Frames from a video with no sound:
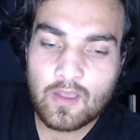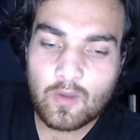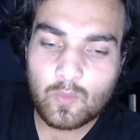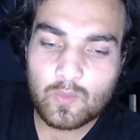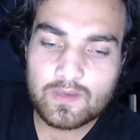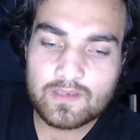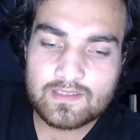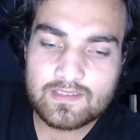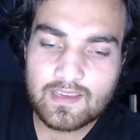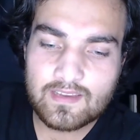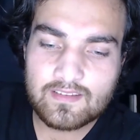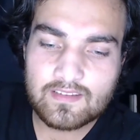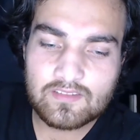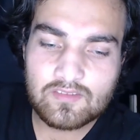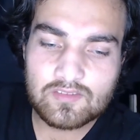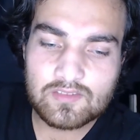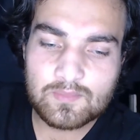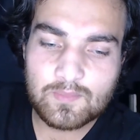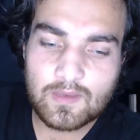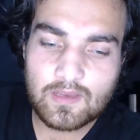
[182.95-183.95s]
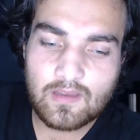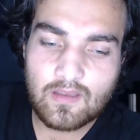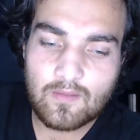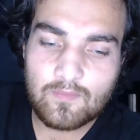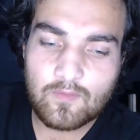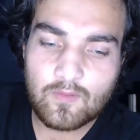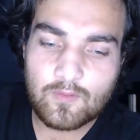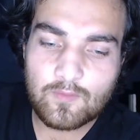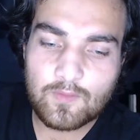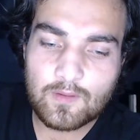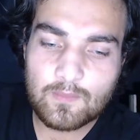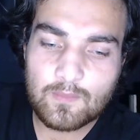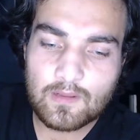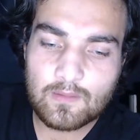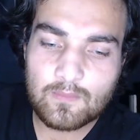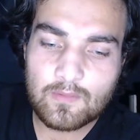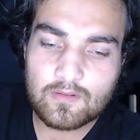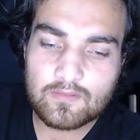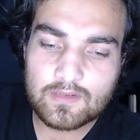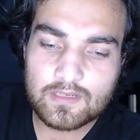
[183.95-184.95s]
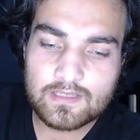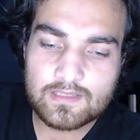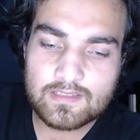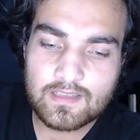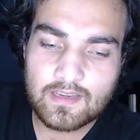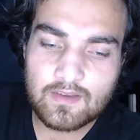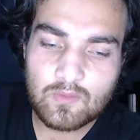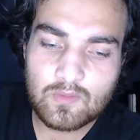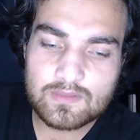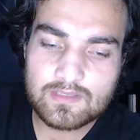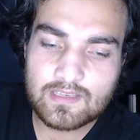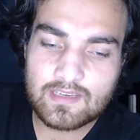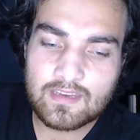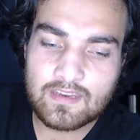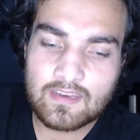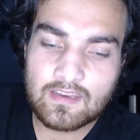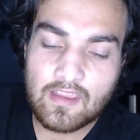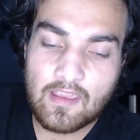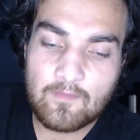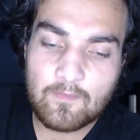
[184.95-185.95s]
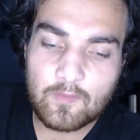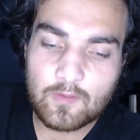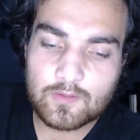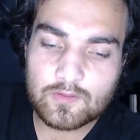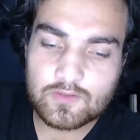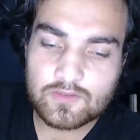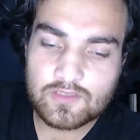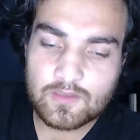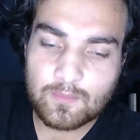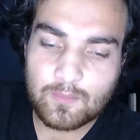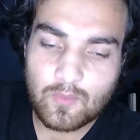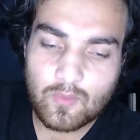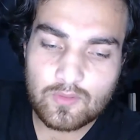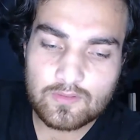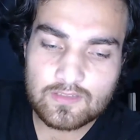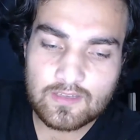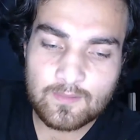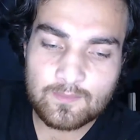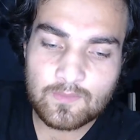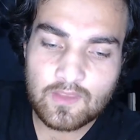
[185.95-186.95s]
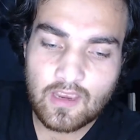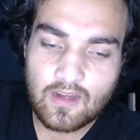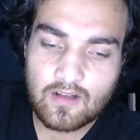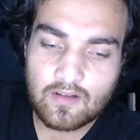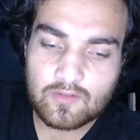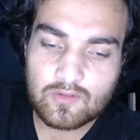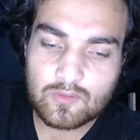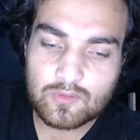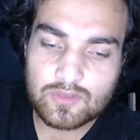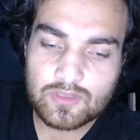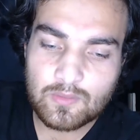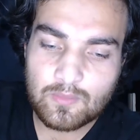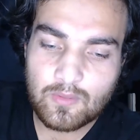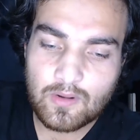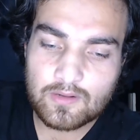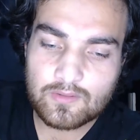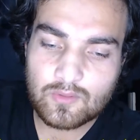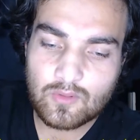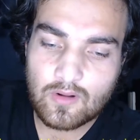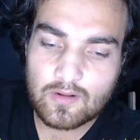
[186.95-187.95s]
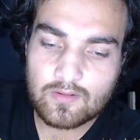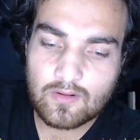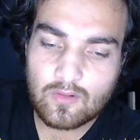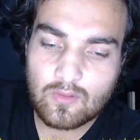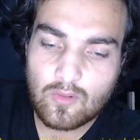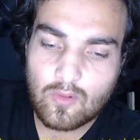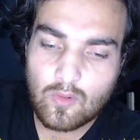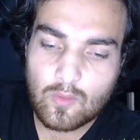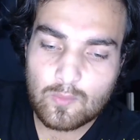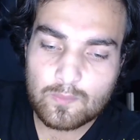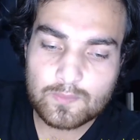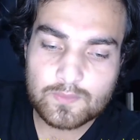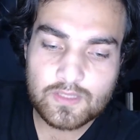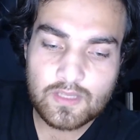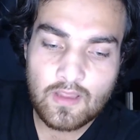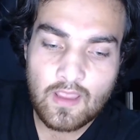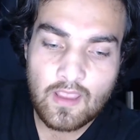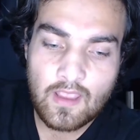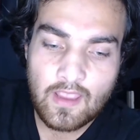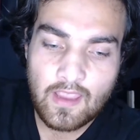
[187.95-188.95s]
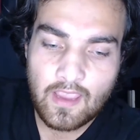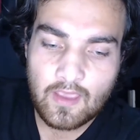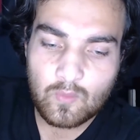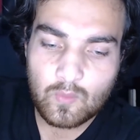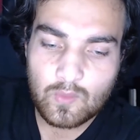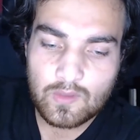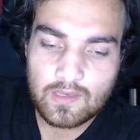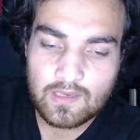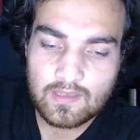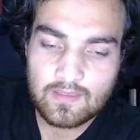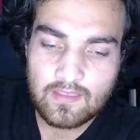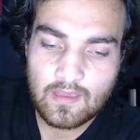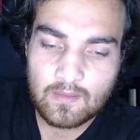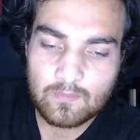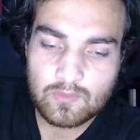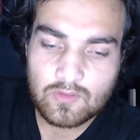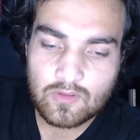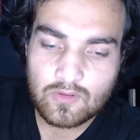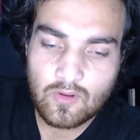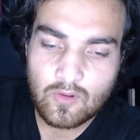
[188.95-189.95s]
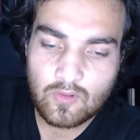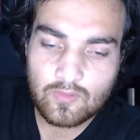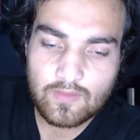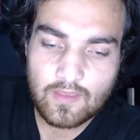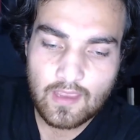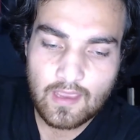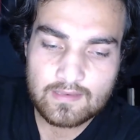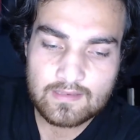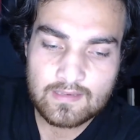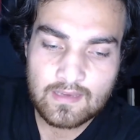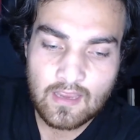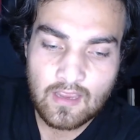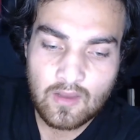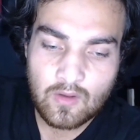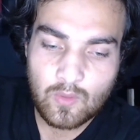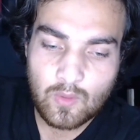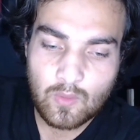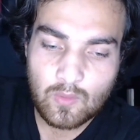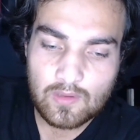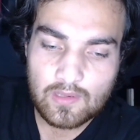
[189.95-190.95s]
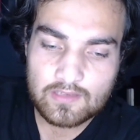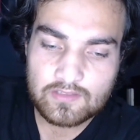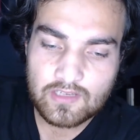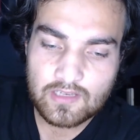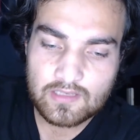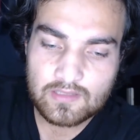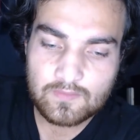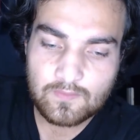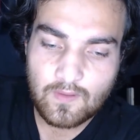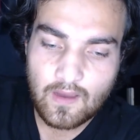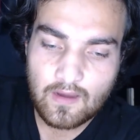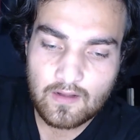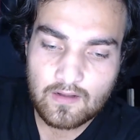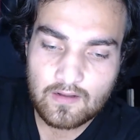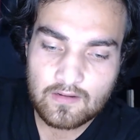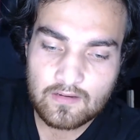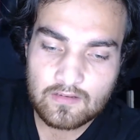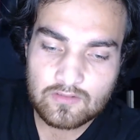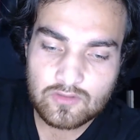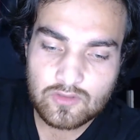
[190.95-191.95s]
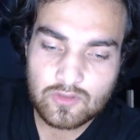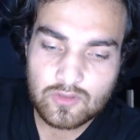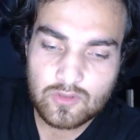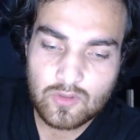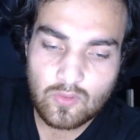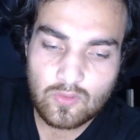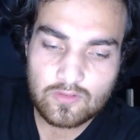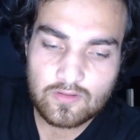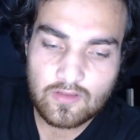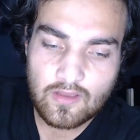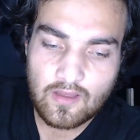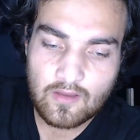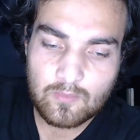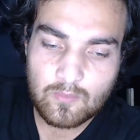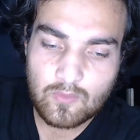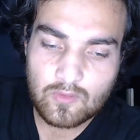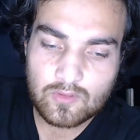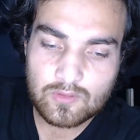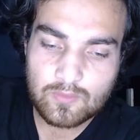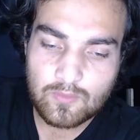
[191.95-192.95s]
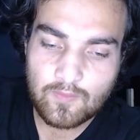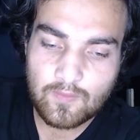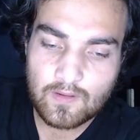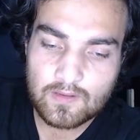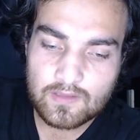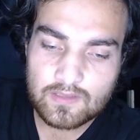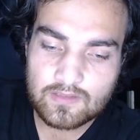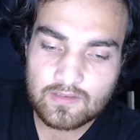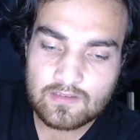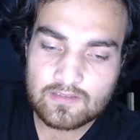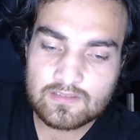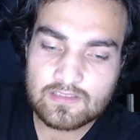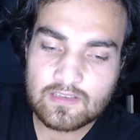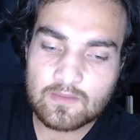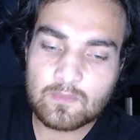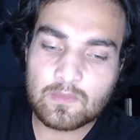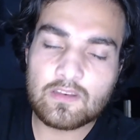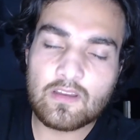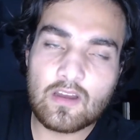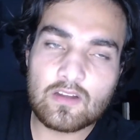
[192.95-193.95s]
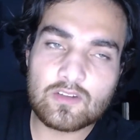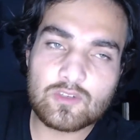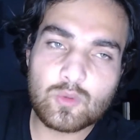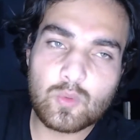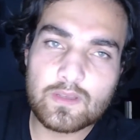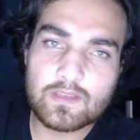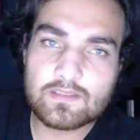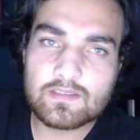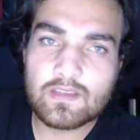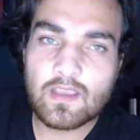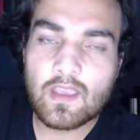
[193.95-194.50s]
We intended to speak up for female Marines, and it was in an effort to support them. They are a crucial part to our corps, and we need them to know that. We will adjust fire and ensure the utmost professionalism in our tweets.